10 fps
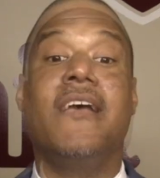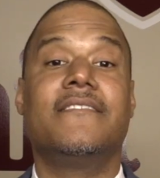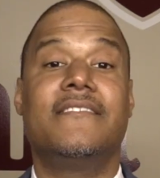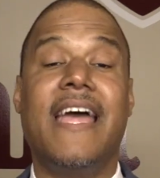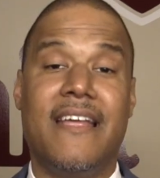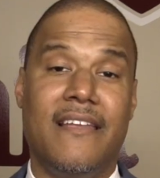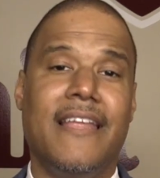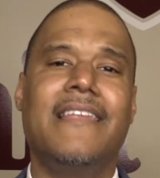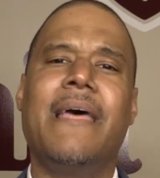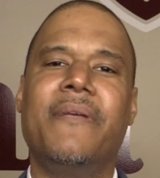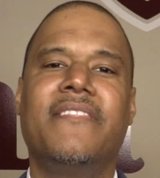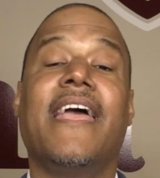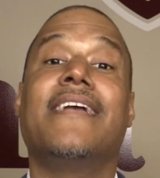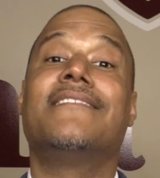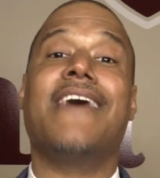Secondly, let me
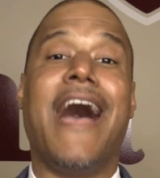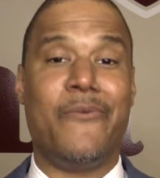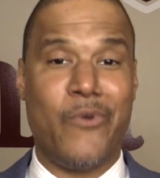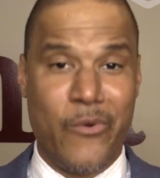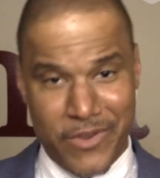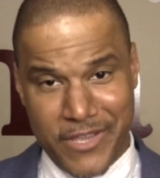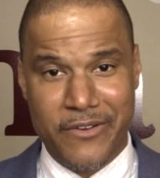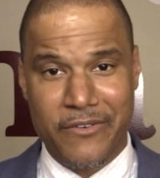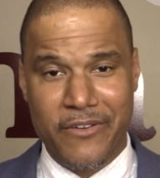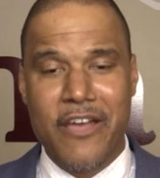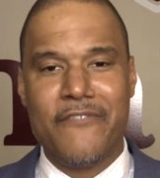thank Tyrone Hill